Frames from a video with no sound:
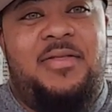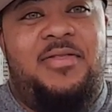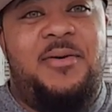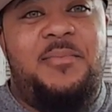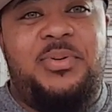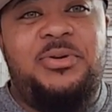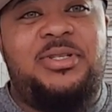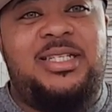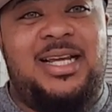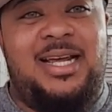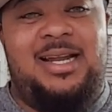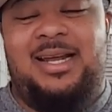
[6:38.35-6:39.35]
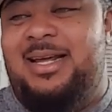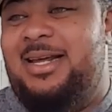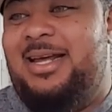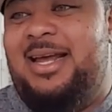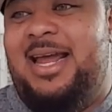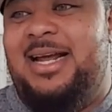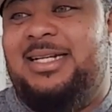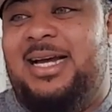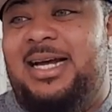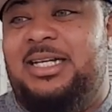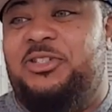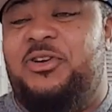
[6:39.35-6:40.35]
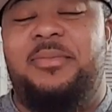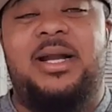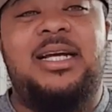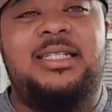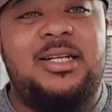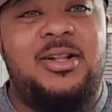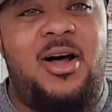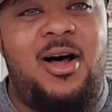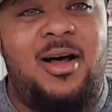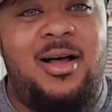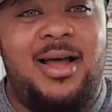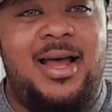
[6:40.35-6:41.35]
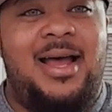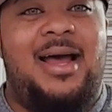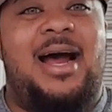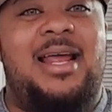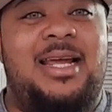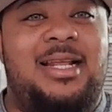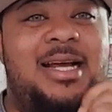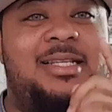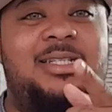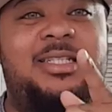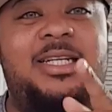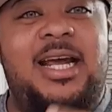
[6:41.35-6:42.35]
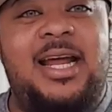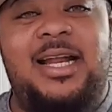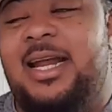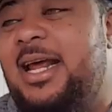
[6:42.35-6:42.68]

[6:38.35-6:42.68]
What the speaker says: boosted anti-discrimination law. I think that's the shit.